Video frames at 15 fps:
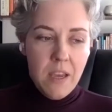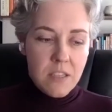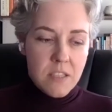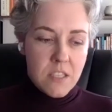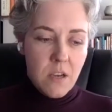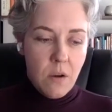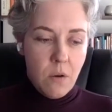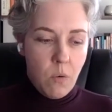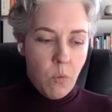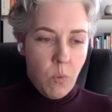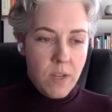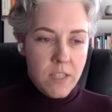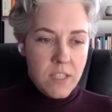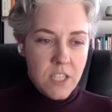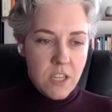So
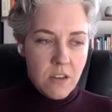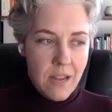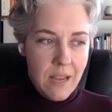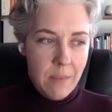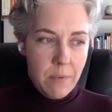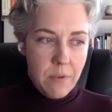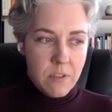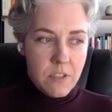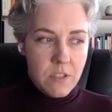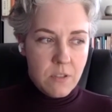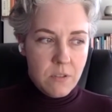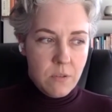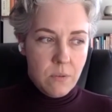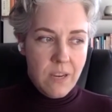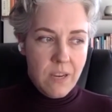once you're able
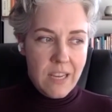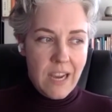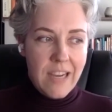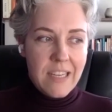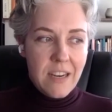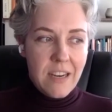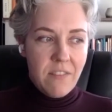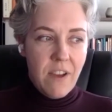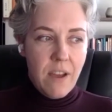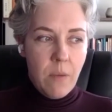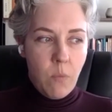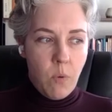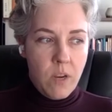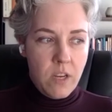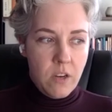to like identify
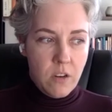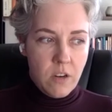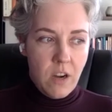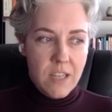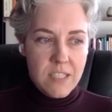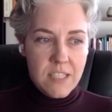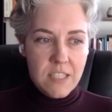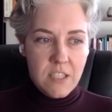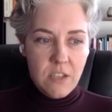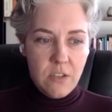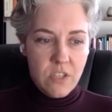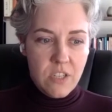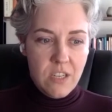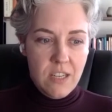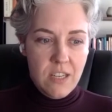what your
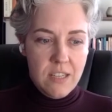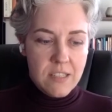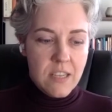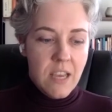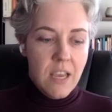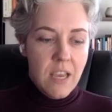constitution is,